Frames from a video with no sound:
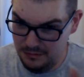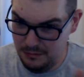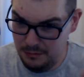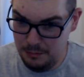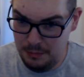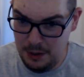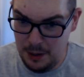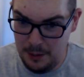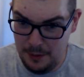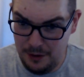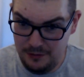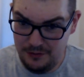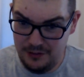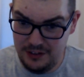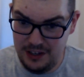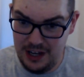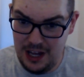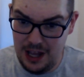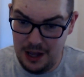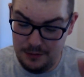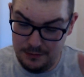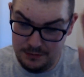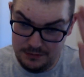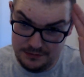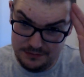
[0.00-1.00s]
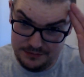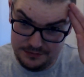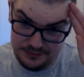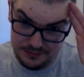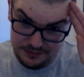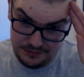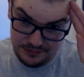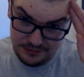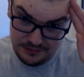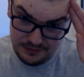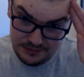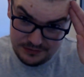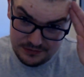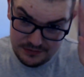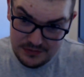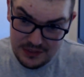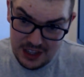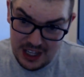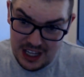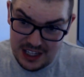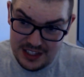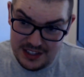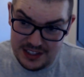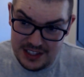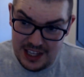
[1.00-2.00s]
But for now,
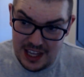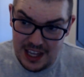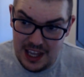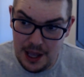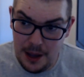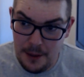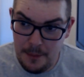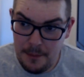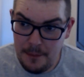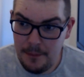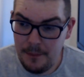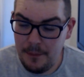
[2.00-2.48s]
see ya.